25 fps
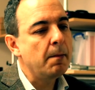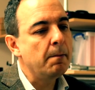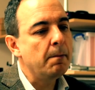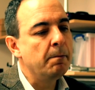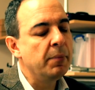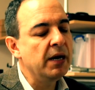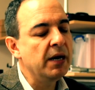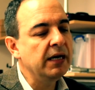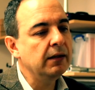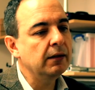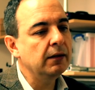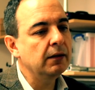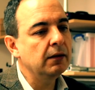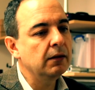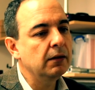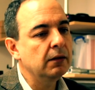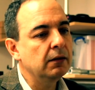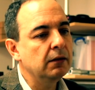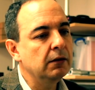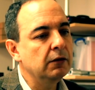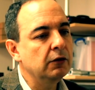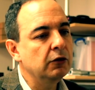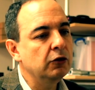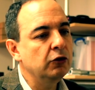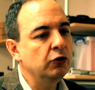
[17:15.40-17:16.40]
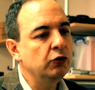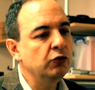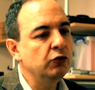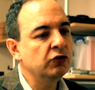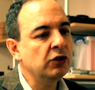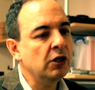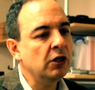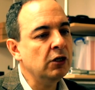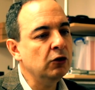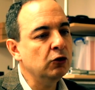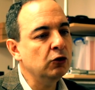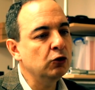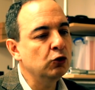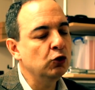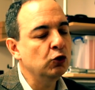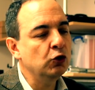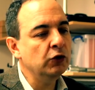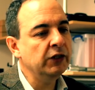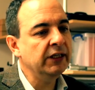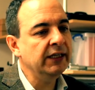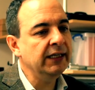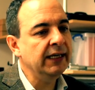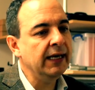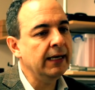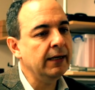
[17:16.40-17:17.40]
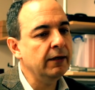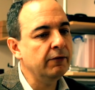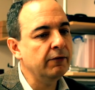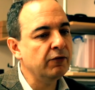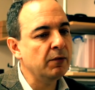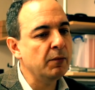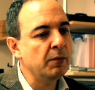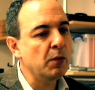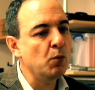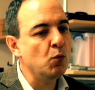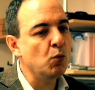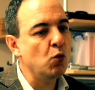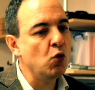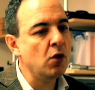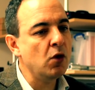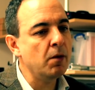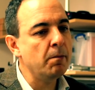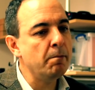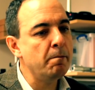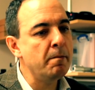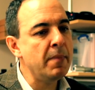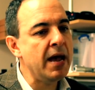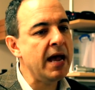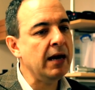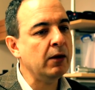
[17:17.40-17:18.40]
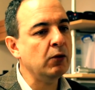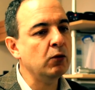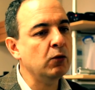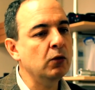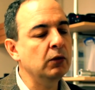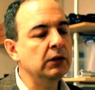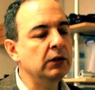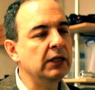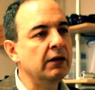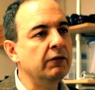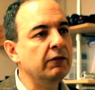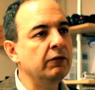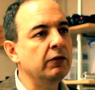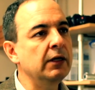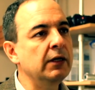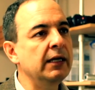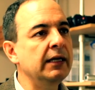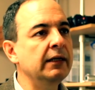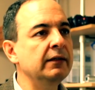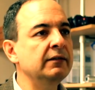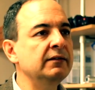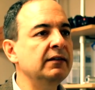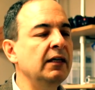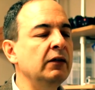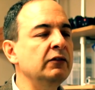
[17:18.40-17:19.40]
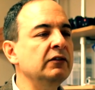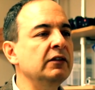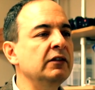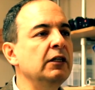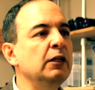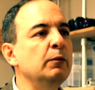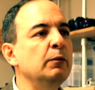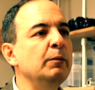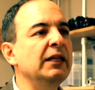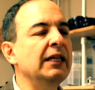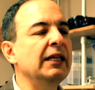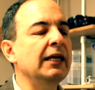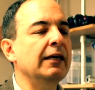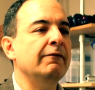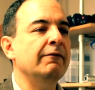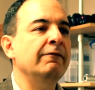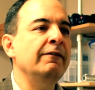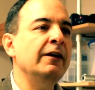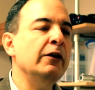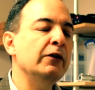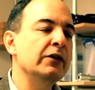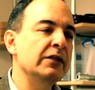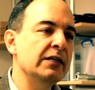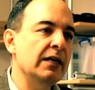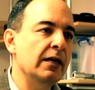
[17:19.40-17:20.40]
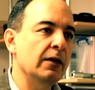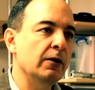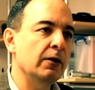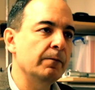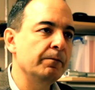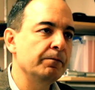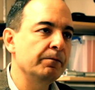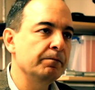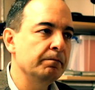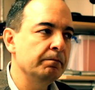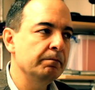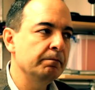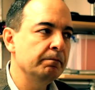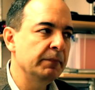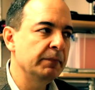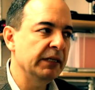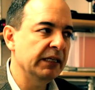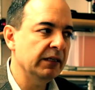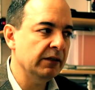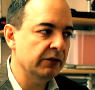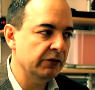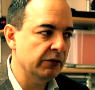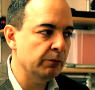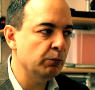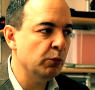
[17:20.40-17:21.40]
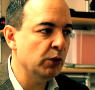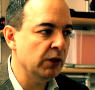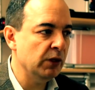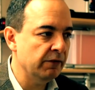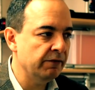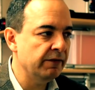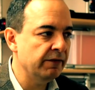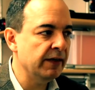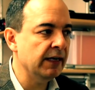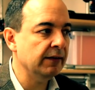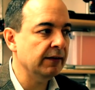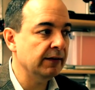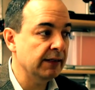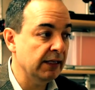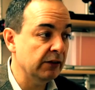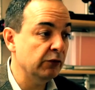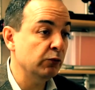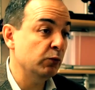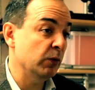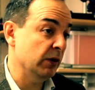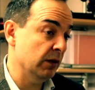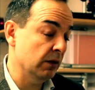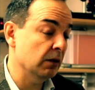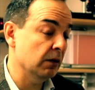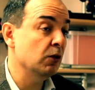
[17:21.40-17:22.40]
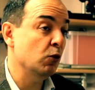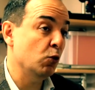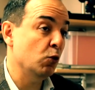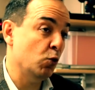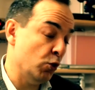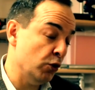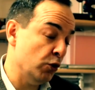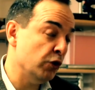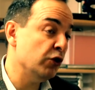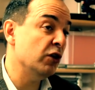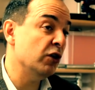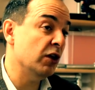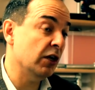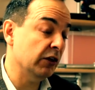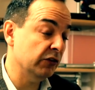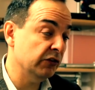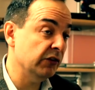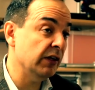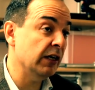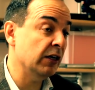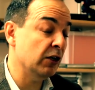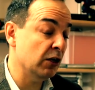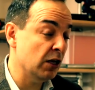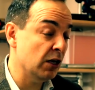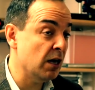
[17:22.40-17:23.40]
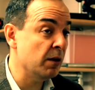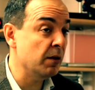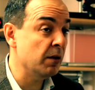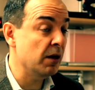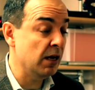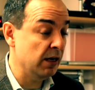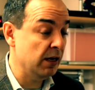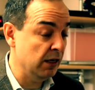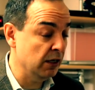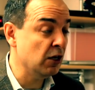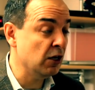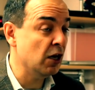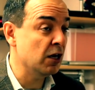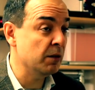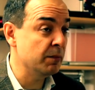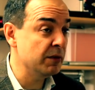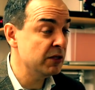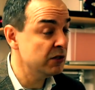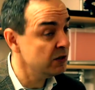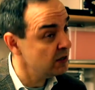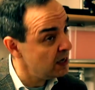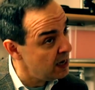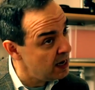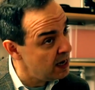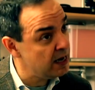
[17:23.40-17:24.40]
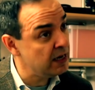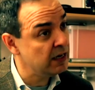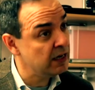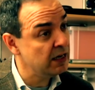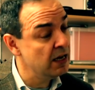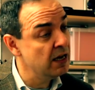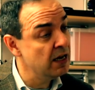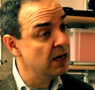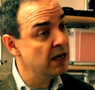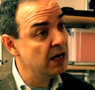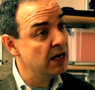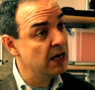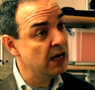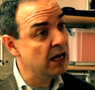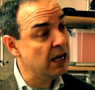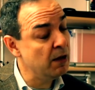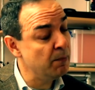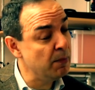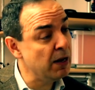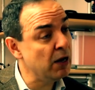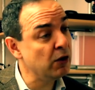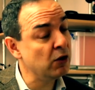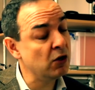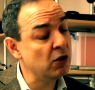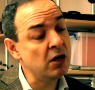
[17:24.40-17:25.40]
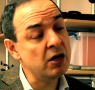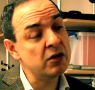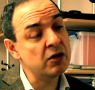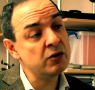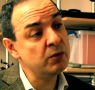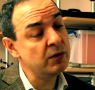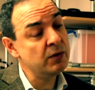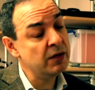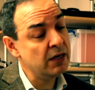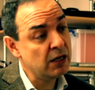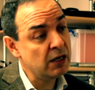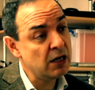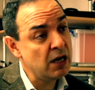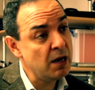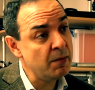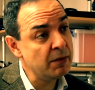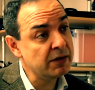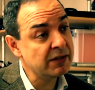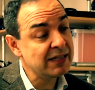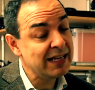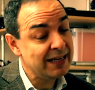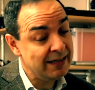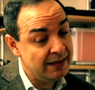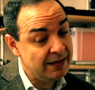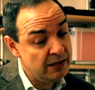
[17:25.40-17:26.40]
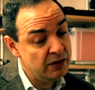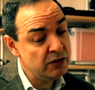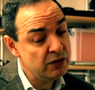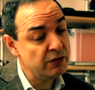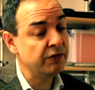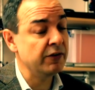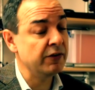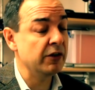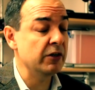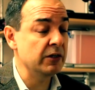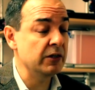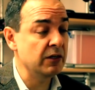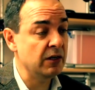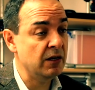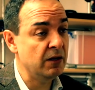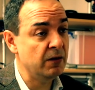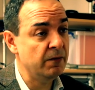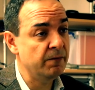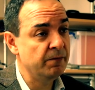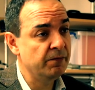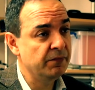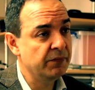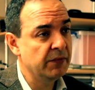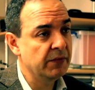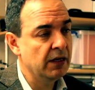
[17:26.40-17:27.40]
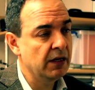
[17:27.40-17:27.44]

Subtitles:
But you start looking at it from a more macro level and it sounds a little bit like a fairy tale. Because in point of fact, that's what orthodox economists say about Austrian economics, that it is a fairy tale.